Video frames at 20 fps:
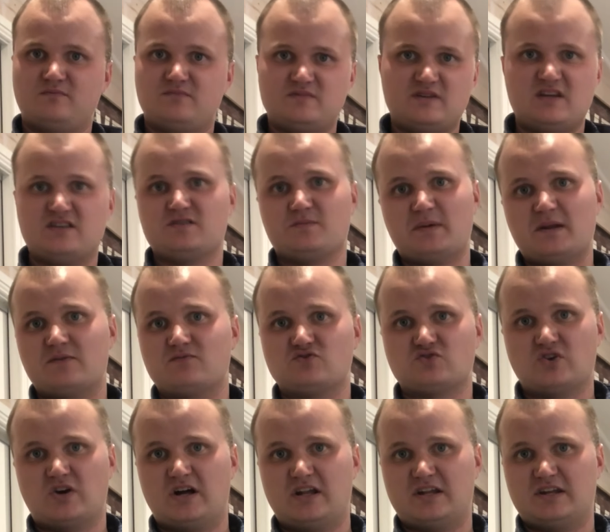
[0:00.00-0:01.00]
There's a bit of
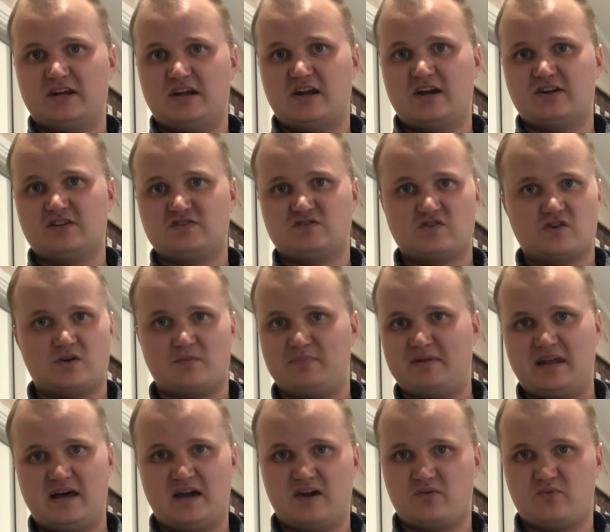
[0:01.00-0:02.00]
trial and error, just got to
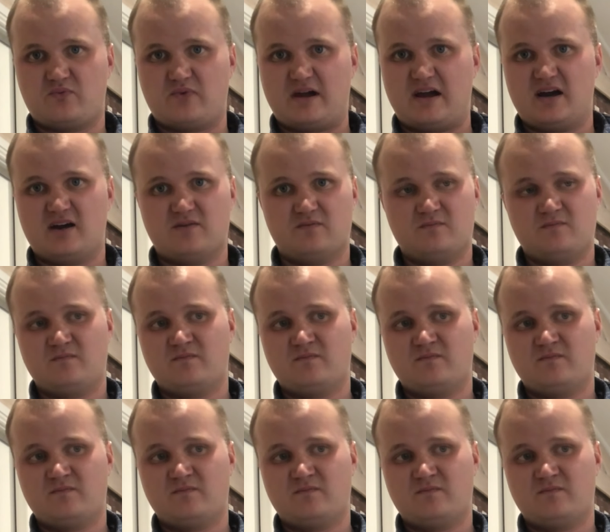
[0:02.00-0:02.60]
play it around.